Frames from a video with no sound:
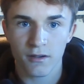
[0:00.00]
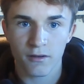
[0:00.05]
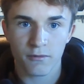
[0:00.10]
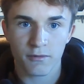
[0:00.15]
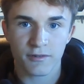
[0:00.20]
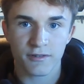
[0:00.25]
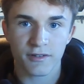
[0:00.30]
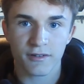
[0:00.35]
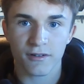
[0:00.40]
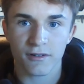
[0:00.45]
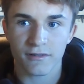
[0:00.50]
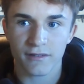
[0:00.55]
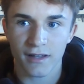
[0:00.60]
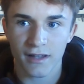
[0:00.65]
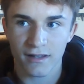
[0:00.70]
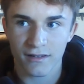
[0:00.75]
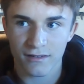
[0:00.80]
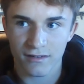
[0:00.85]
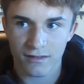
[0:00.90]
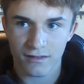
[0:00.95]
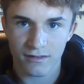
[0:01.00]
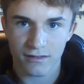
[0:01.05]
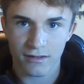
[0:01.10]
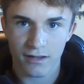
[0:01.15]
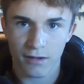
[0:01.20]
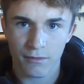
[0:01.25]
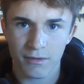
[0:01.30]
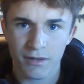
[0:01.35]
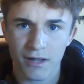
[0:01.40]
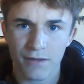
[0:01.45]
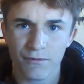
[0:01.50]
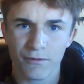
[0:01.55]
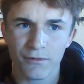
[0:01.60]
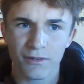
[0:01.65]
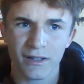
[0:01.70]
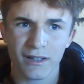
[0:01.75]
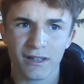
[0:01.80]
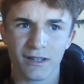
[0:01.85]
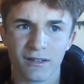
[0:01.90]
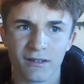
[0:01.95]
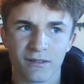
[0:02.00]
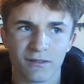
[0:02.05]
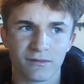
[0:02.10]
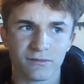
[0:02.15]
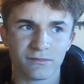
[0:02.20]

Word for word: we sit at our desks, and we never really,